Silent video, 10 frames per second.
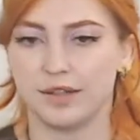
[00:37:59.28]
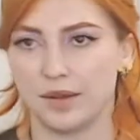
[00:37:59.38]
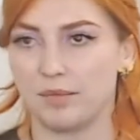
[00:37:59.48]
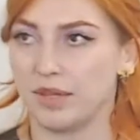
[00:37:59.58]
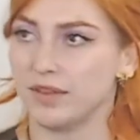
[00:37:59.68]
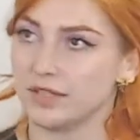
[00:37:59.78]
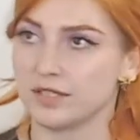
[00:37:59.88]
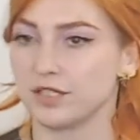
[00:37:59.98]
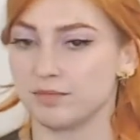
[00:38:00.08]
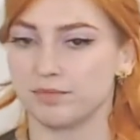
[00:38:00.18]
I mean, this
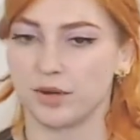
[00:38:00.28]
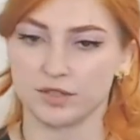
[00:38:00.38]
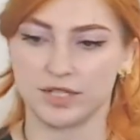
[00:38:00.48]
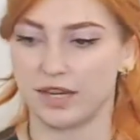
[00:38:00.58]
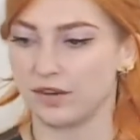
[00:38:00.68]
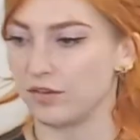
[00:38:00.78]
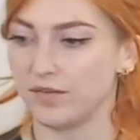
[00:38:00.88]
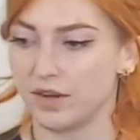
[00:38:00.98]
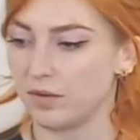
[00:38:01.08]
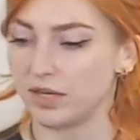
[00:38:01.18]
is just personally, I don't know if
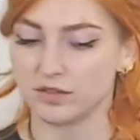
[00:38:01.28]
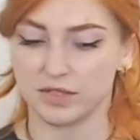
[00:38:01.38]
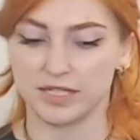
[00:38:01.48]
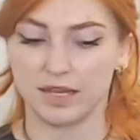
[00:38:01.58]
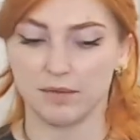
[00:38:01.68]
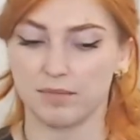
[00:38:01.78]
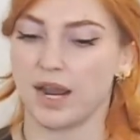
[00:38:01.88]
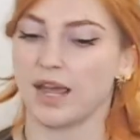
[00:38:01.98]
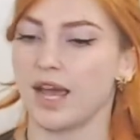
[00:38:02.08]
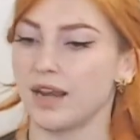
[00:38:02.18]
anyone else would say it, but
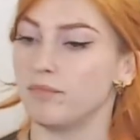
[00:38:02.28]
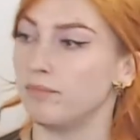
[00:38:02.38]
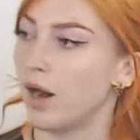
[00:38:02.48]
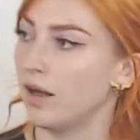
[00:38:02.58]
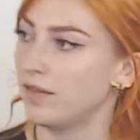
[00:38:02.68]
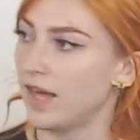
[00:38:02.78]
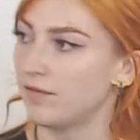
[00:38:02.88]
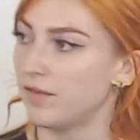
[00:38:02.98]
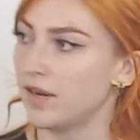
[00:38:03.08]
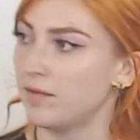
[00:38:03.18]
I kind of bought
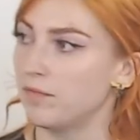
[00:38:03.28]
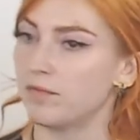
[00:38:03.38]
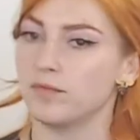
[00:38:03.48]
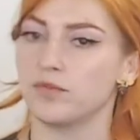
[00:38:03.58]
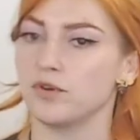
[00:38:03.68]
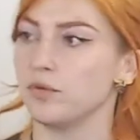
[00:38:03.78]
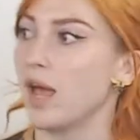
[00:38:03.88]
that freedom through